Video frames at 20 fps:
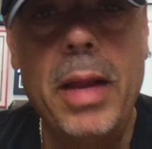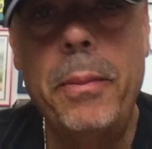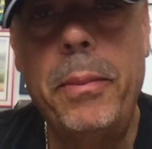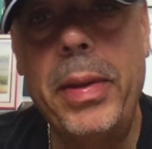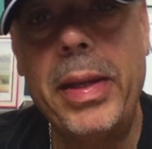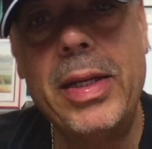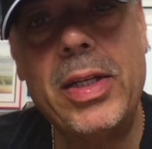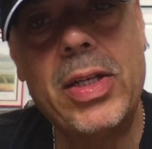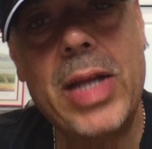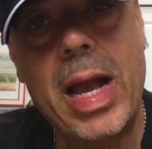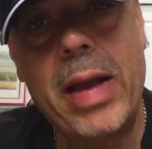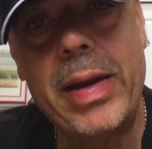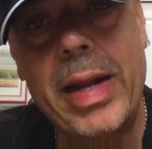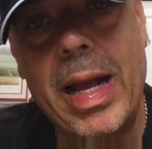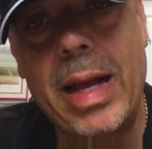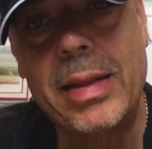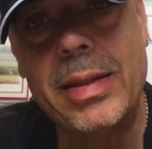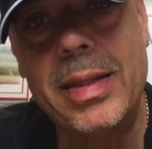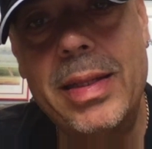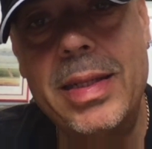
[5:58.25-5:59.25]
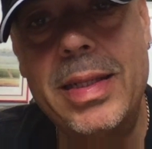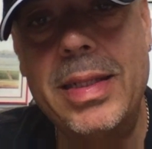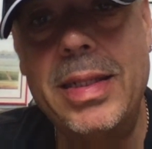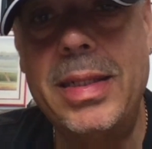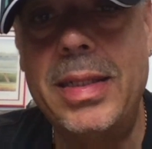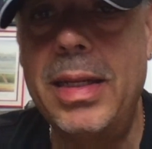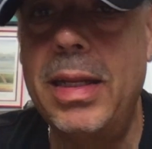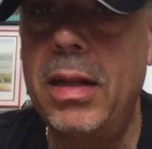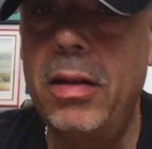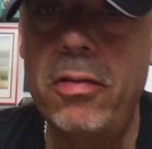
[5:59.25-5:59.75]
Big shout out to
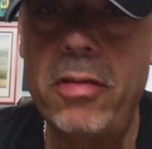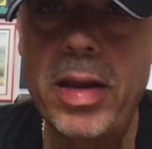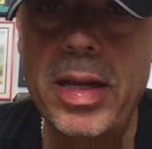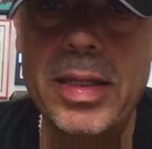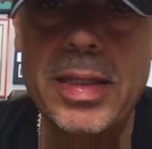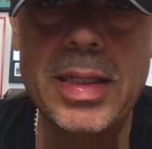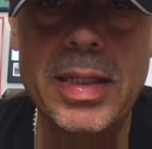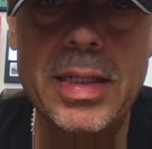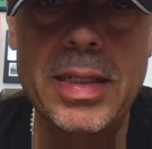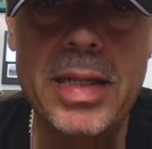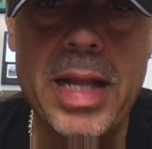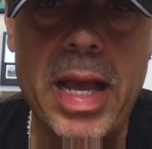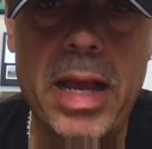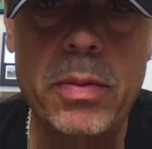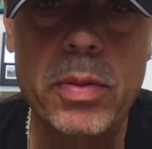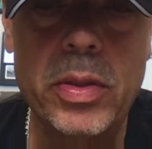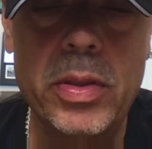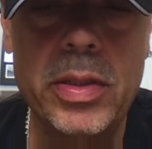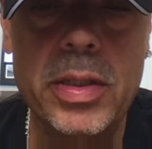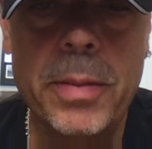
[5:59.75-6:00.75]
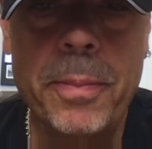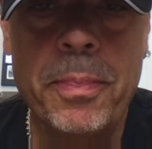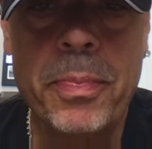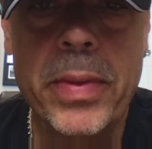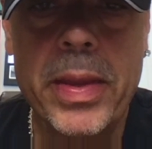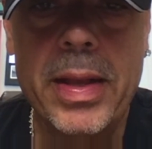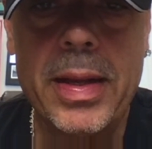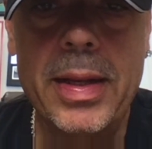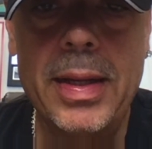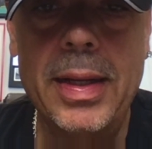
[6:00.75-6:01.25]
Zilla Racing Stables.
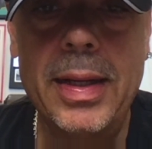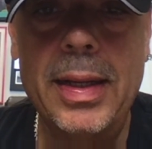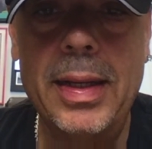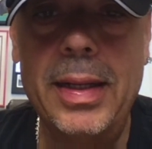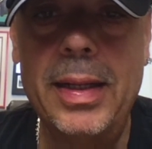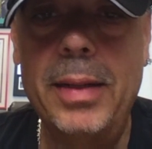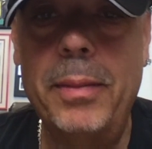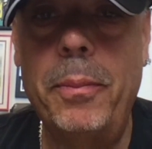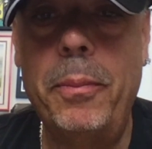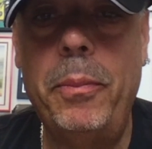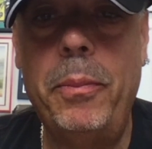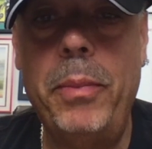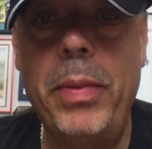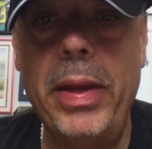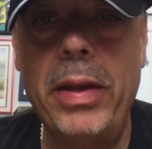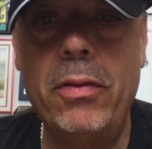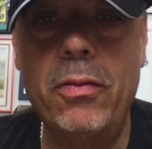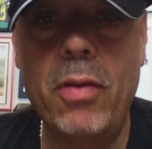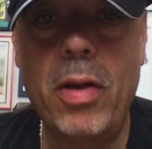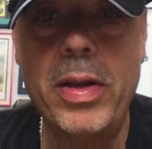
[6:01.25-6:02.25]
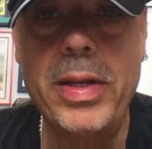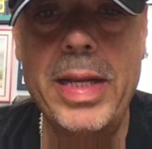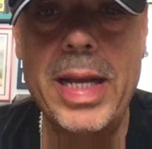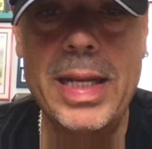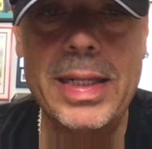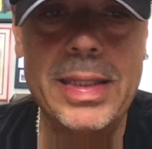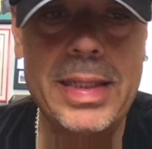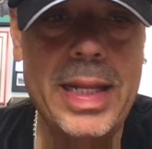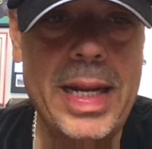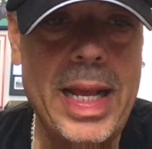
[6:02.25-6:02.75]
Big run
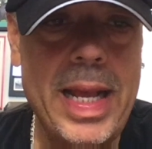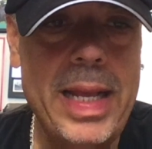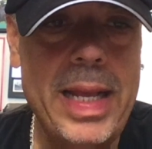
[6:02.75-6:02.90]
yesterday.